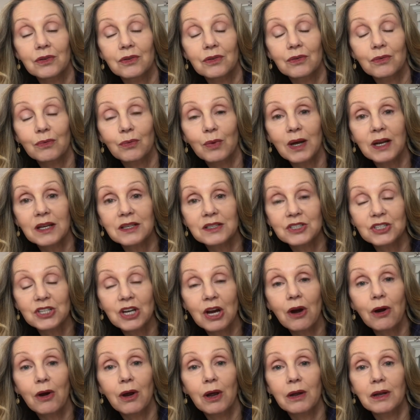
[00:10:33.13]
want to
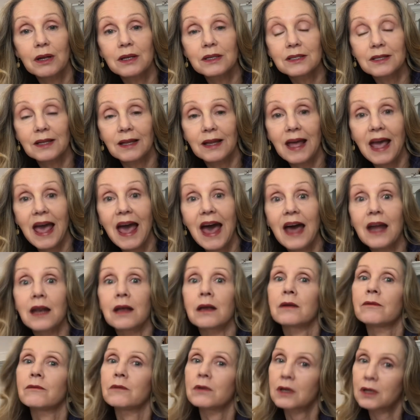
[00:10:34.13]
share it until I had
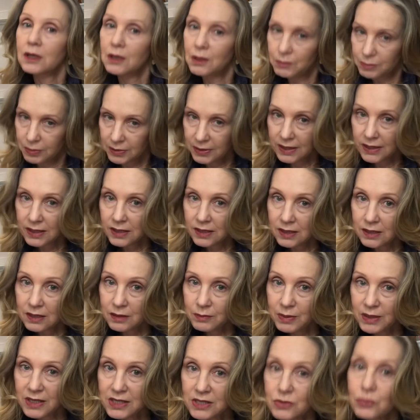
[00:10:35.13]
it completed
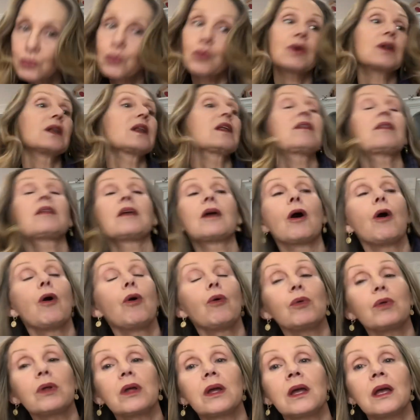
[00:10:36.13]
because really the
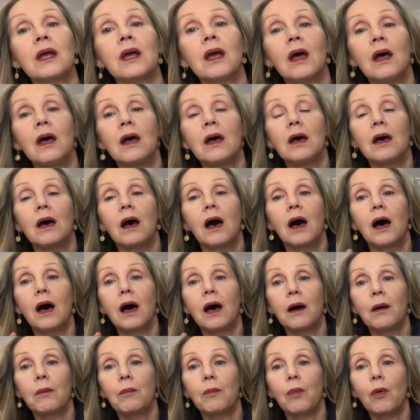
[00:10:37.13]
only
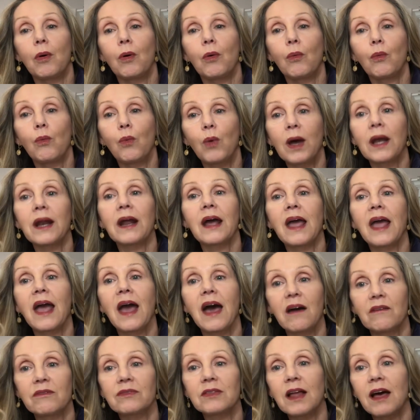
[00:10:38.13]
um, one I
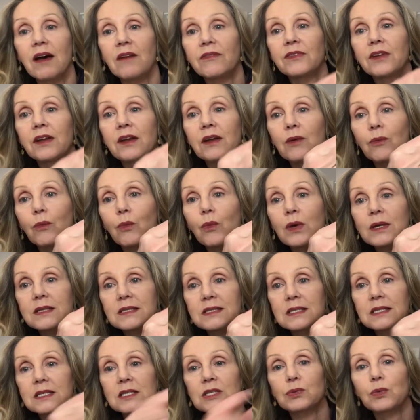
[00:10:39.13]
have left
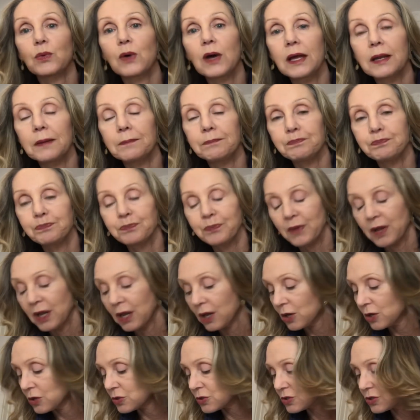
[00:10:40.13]
was this one.
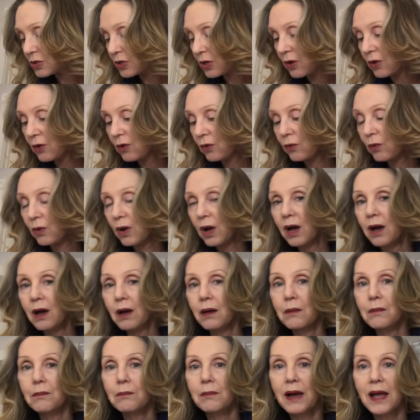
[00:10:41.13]
So
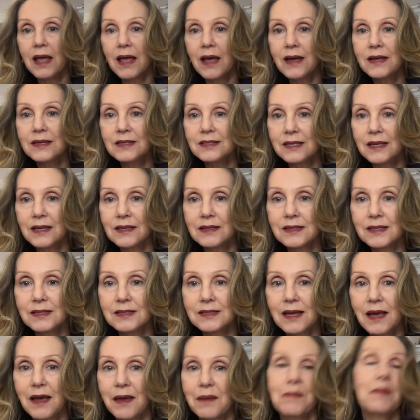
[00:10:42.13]
my idea at the
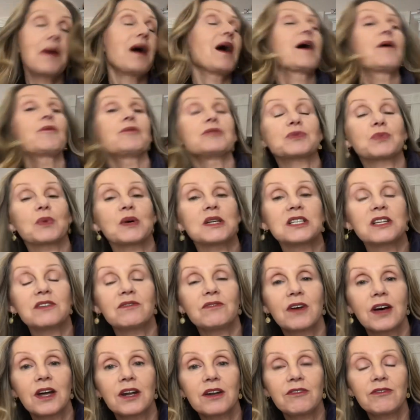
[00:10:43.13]
time, I was watching
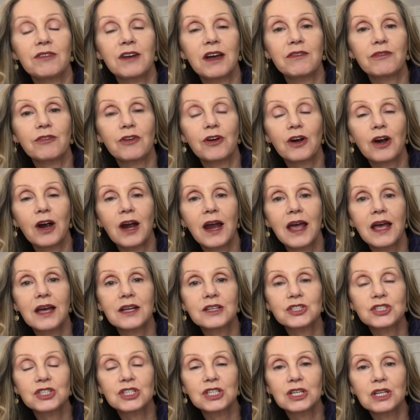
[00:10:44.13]
Vonna Pfeiffer,
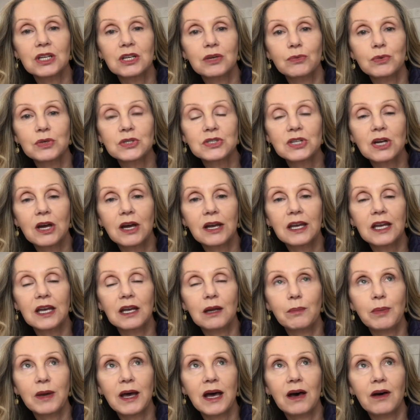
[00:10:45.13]
and she was talking
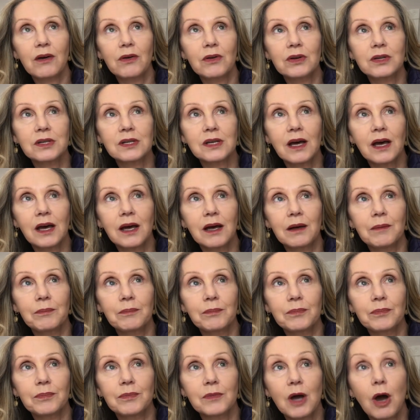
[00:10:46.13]
about.
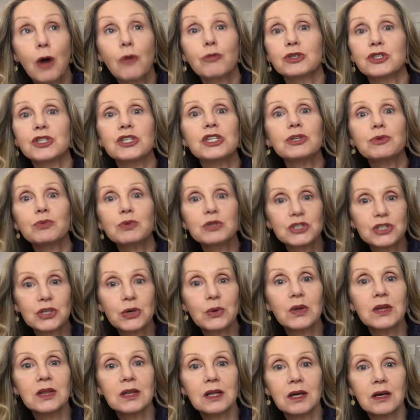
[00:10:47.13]
Um, oh, she was
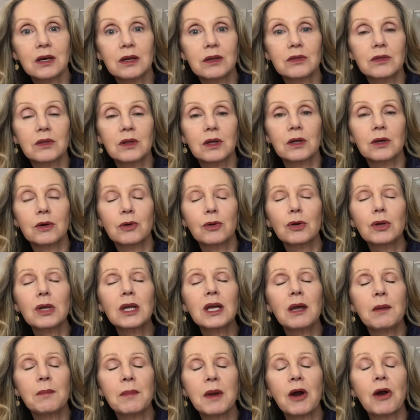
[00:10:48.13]
showing the the
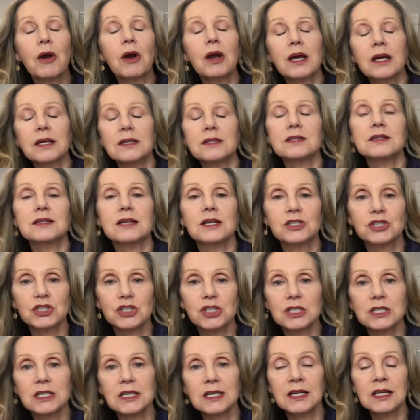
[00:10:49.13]
early Americans that
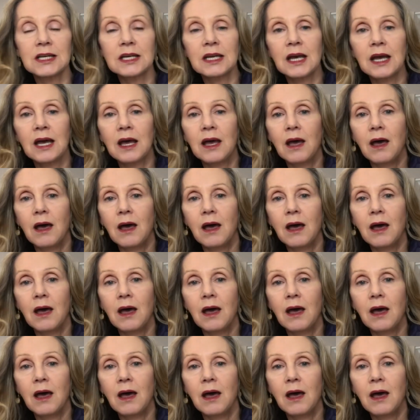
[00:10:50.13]
she did,